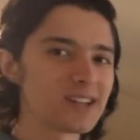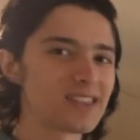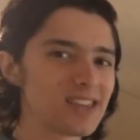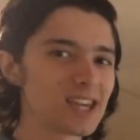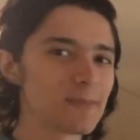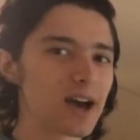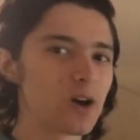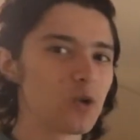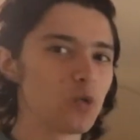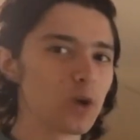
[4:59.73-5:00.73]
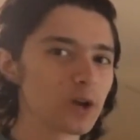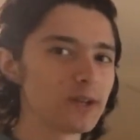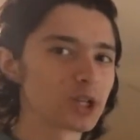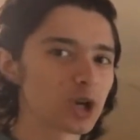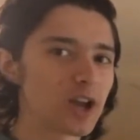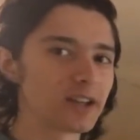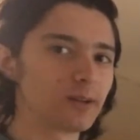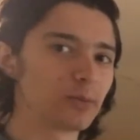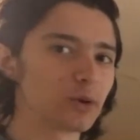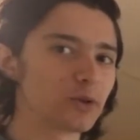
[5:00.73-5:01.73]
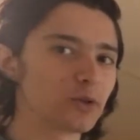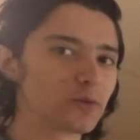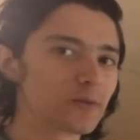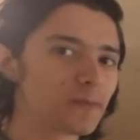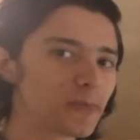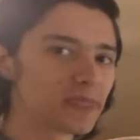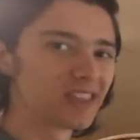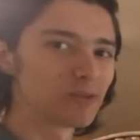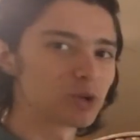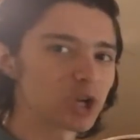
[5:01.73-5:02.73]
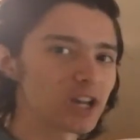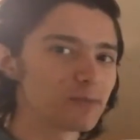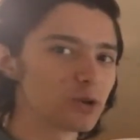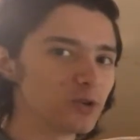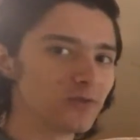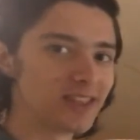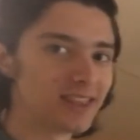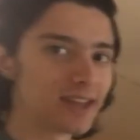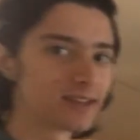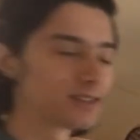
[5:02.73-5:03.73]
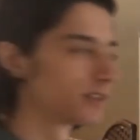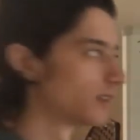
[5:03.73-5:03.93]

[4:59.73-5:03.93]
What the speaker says: to think about what are we trying to prove? And we're trying to prove this,